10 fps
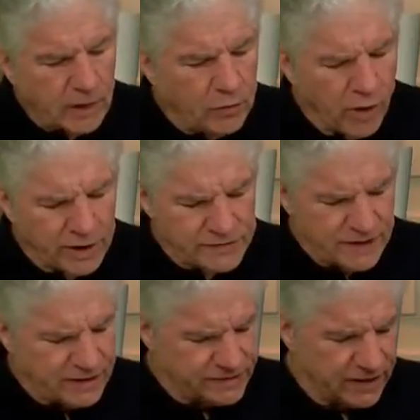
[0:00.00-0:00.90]
chronic
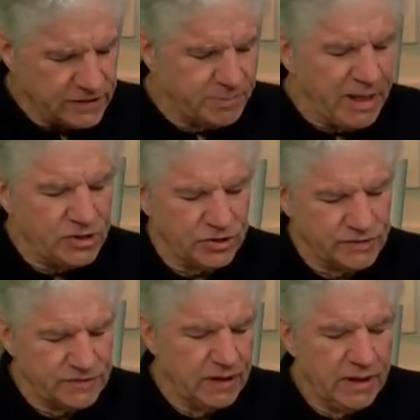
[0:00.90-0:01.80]
sinusitis
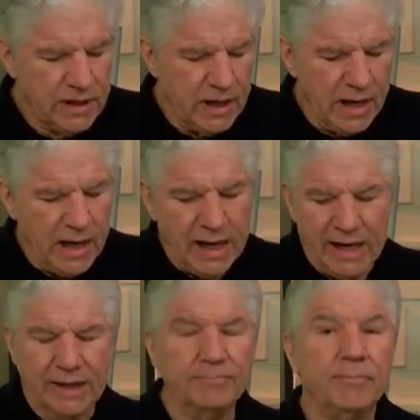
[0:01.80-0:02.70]
patients
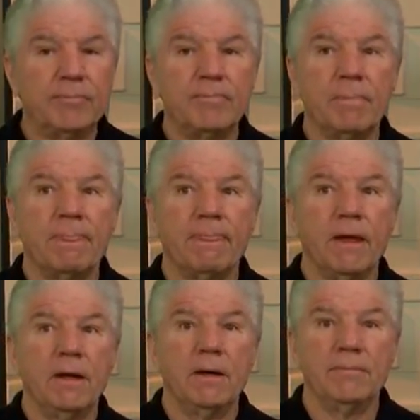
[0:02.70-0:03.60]
uh,
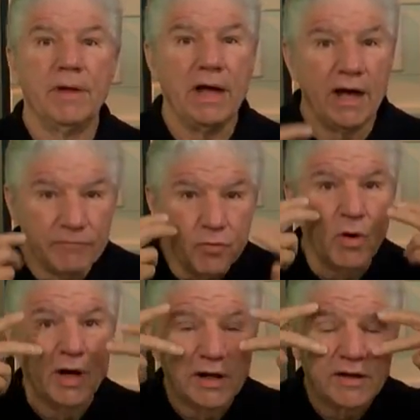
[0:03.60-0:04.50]
have
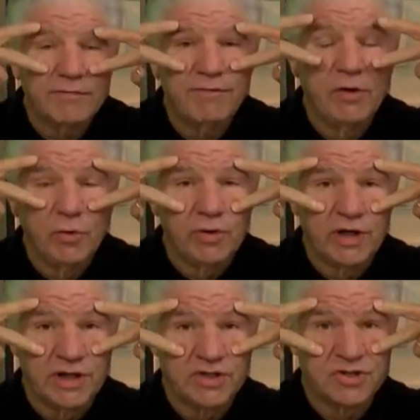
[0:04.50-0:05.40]
chronic fungal
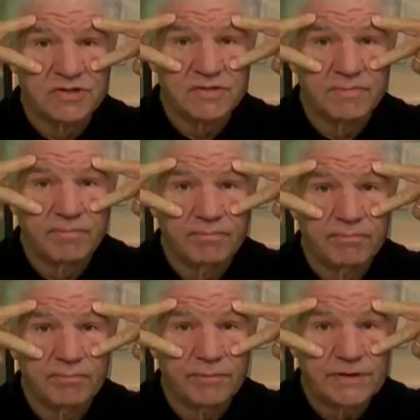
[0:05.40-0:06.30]
conditions.
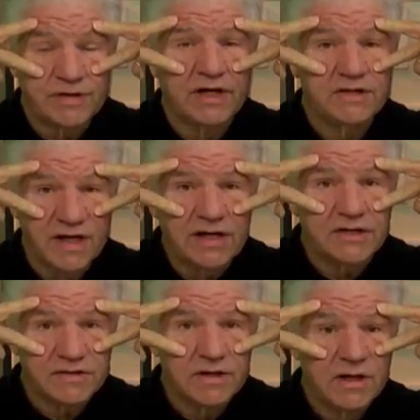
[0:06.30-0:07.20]

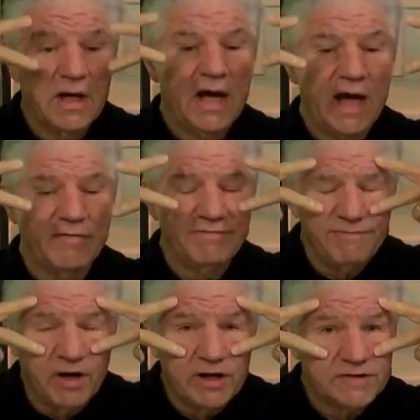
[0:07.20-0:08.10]
Sinusitis, have
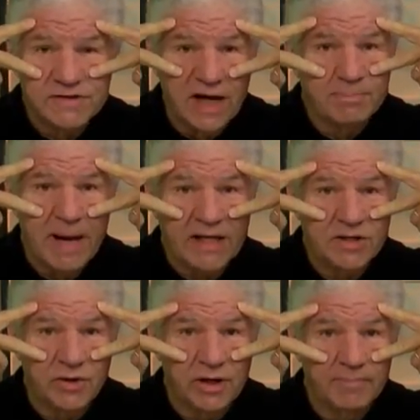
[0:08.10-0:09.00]
fungus, not
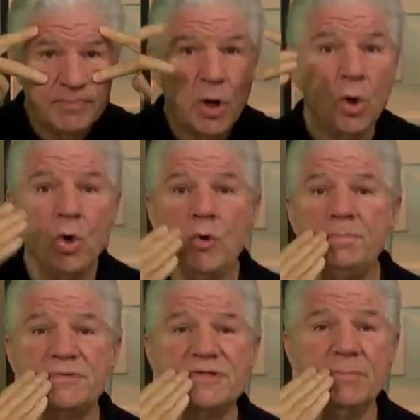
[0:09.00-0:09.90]
bacteria.
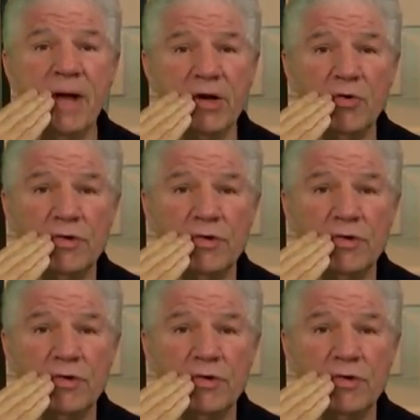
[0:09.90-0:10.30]
Oops, the medical